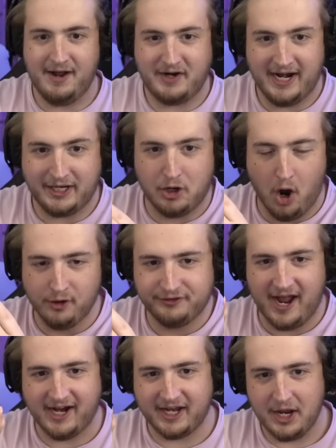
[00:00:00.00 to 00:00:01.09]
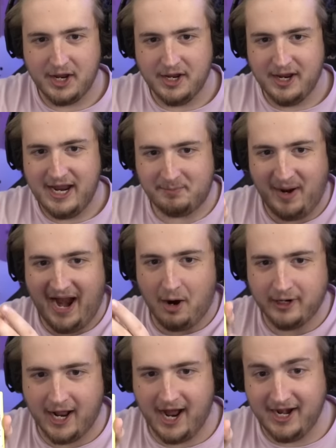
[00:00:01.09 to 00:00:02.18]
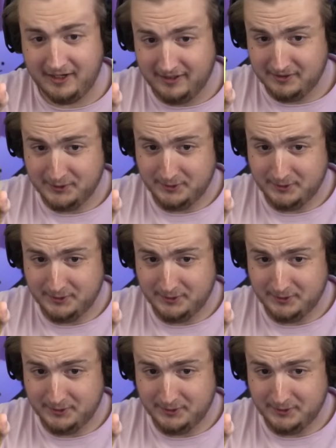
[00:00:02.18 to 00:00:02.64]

I've got a Golduck, Hippowdon,